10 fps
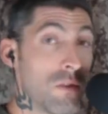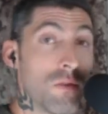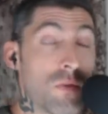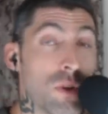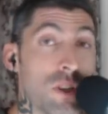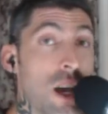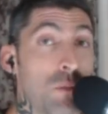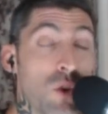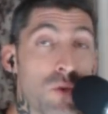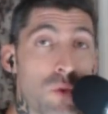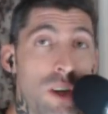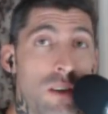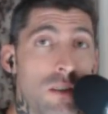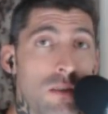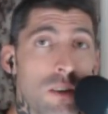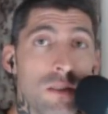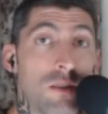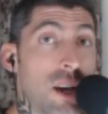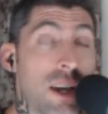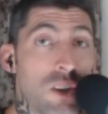1 Samuel 3,
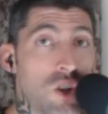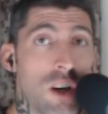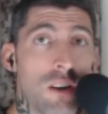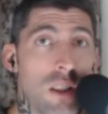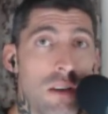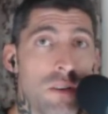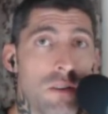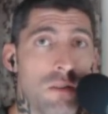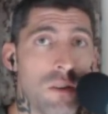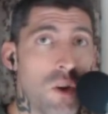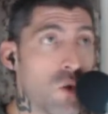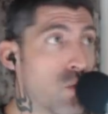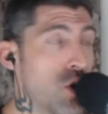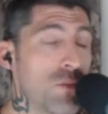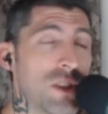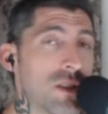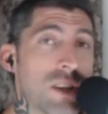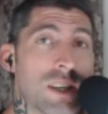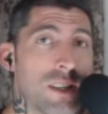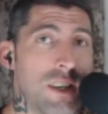2 John 11, Romans
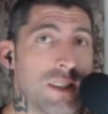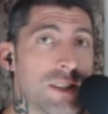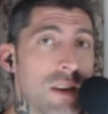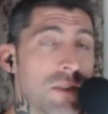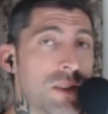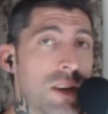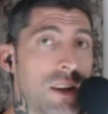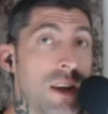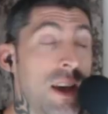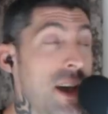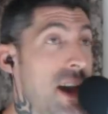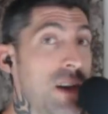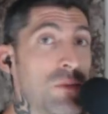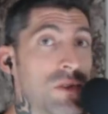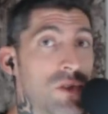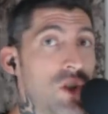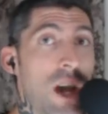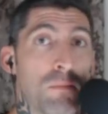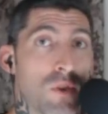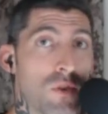16, 17, Amos
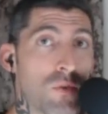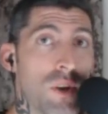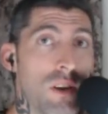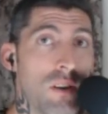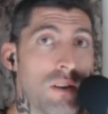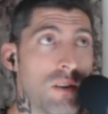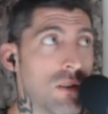chapter 3,